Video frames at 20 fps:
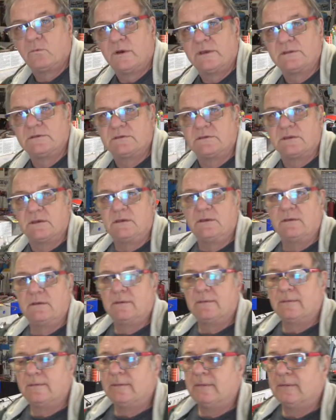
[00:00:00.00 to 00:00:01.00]
Wednesday.
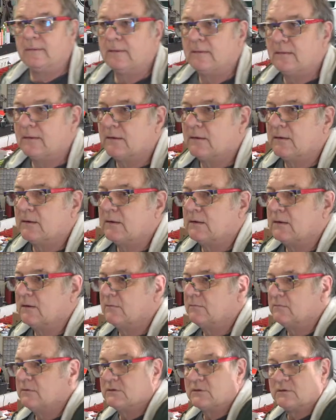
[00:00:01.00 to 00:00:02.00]

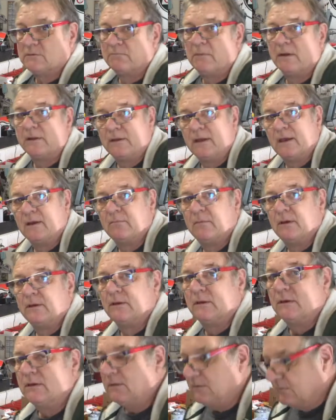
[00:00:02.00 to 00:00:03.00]
This is now
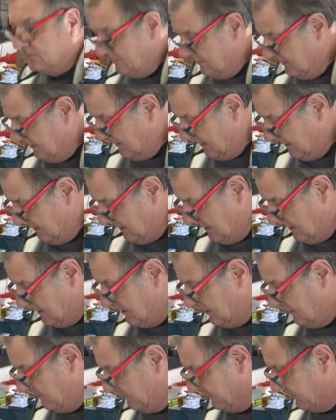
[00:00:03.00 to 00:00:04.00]
Monday.
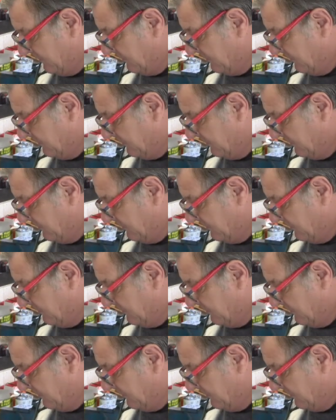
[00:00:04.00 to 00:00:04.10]
And